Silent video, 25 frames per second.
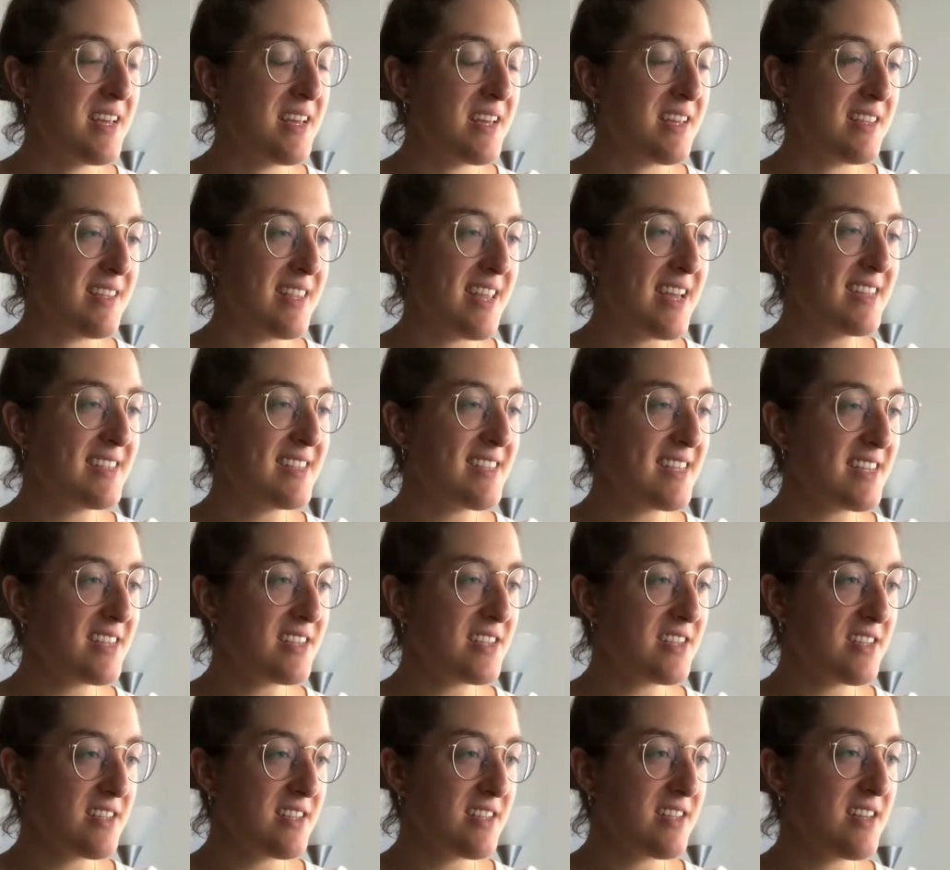Next
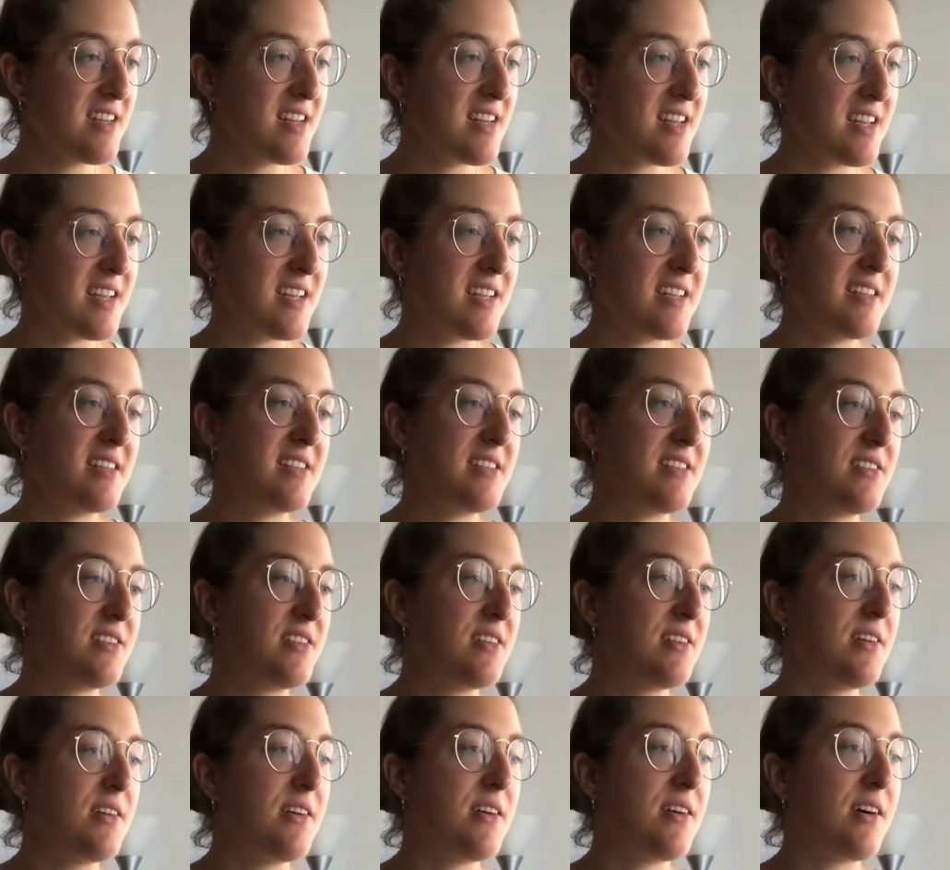section is
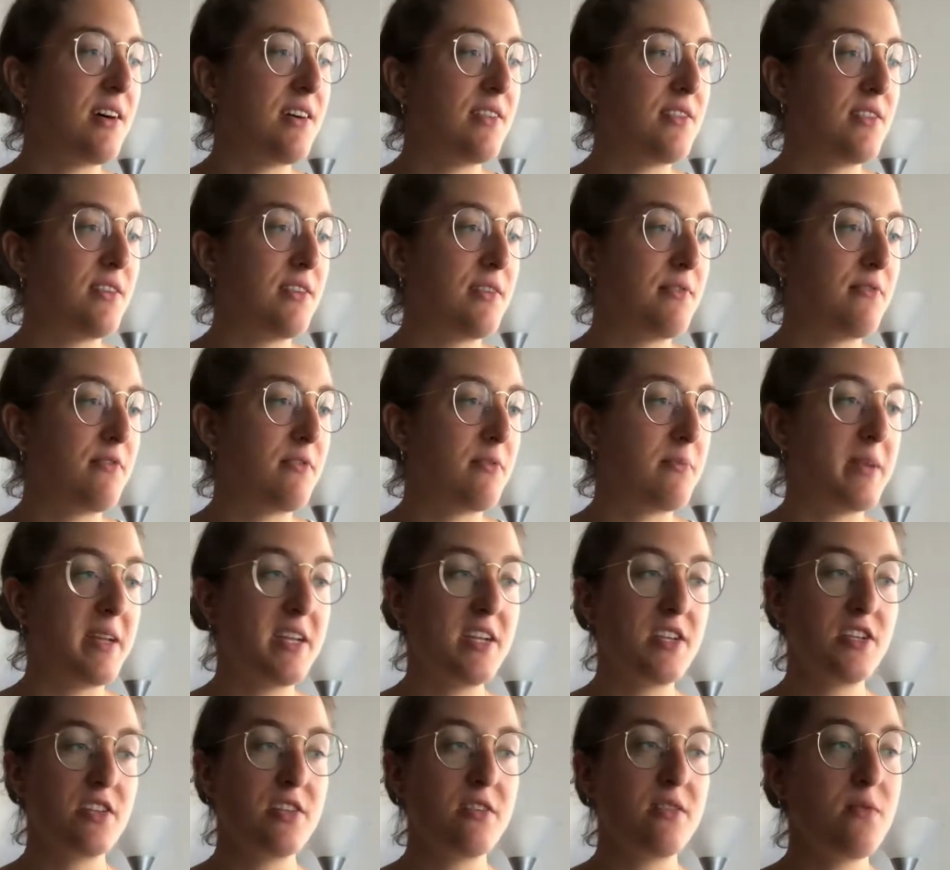other
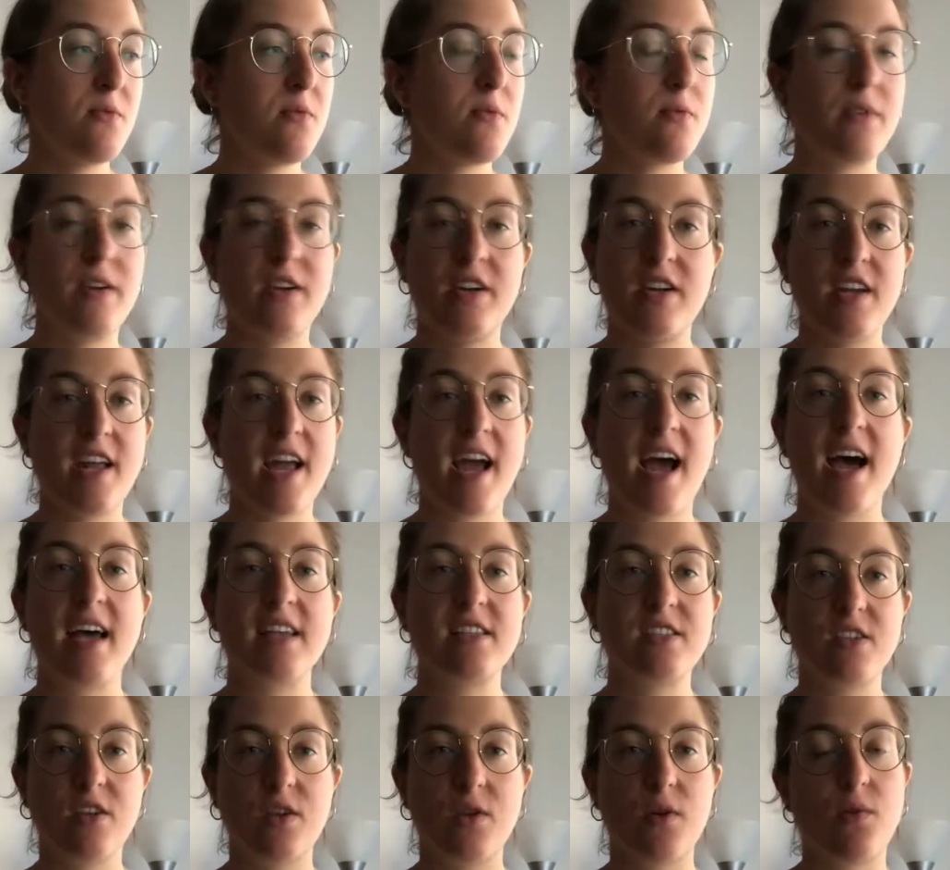information, where they
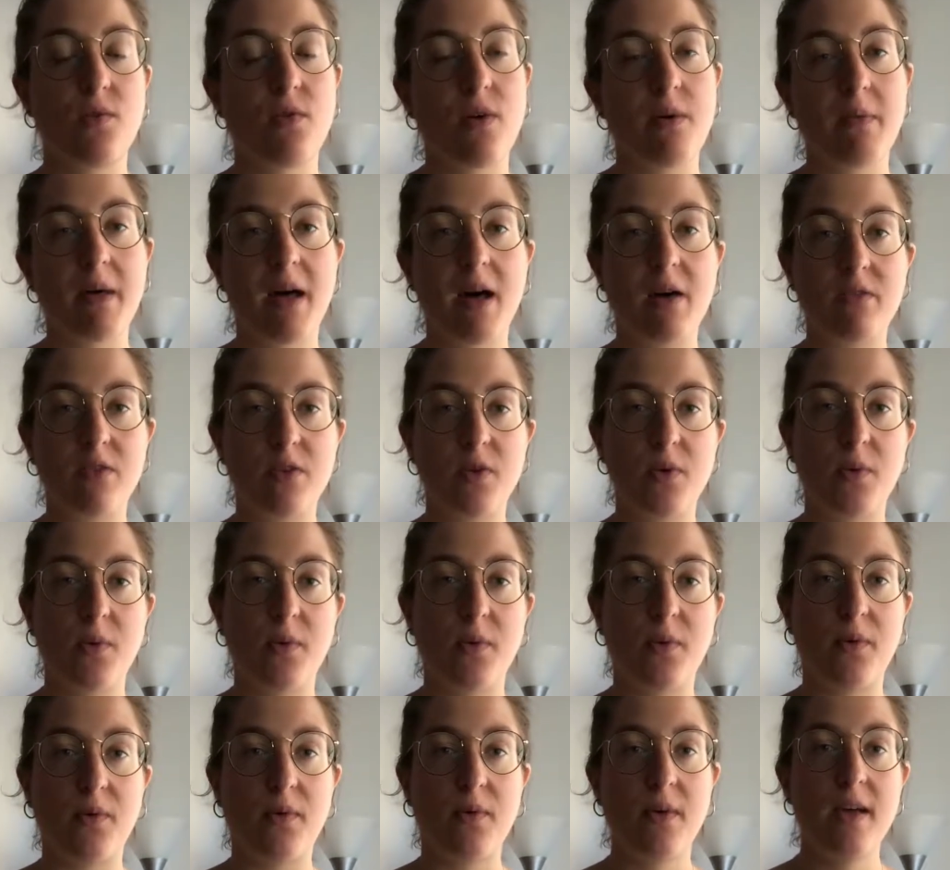ask you about
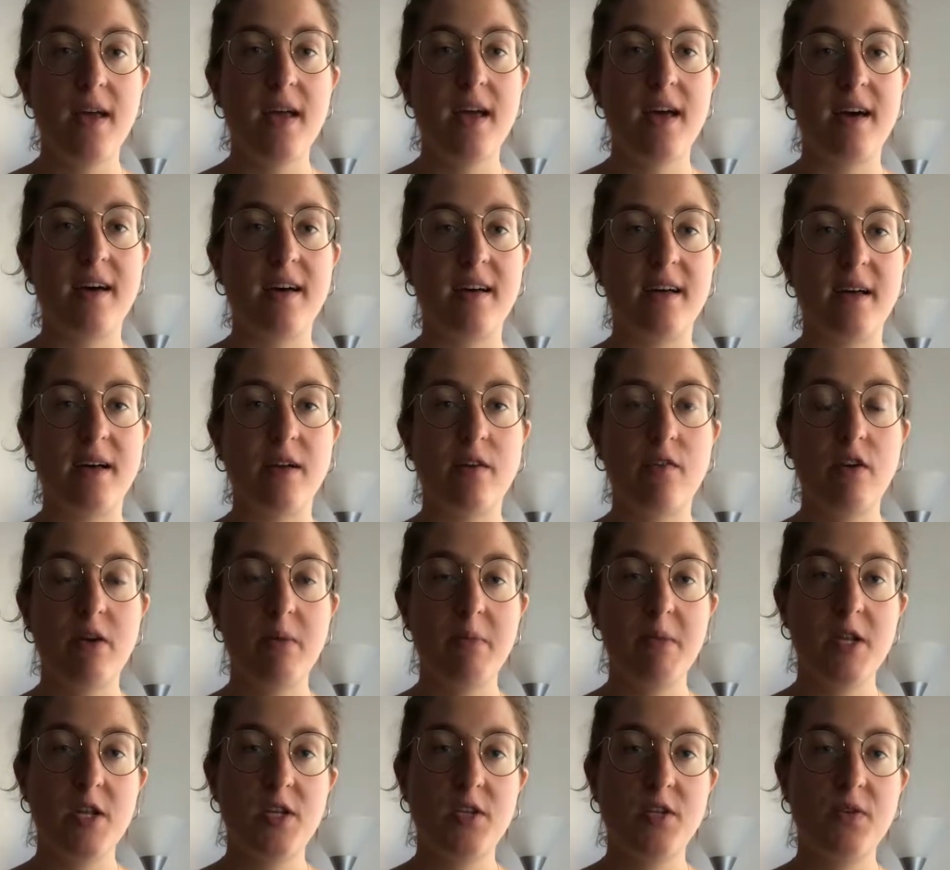your
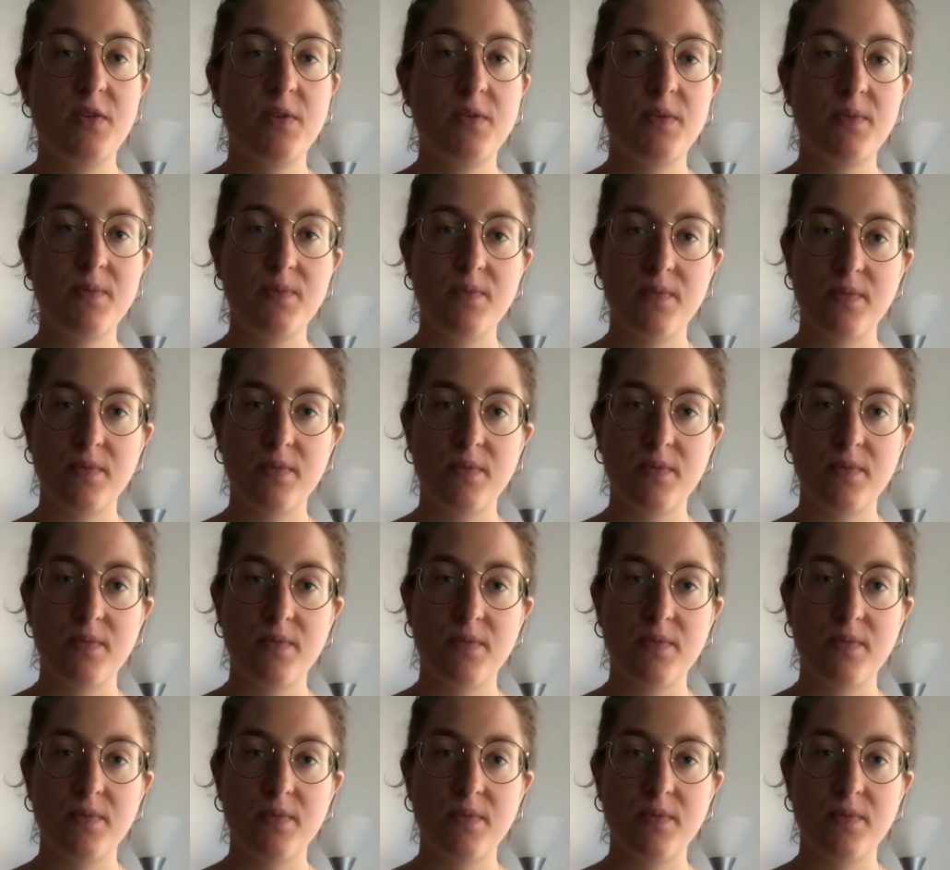criminal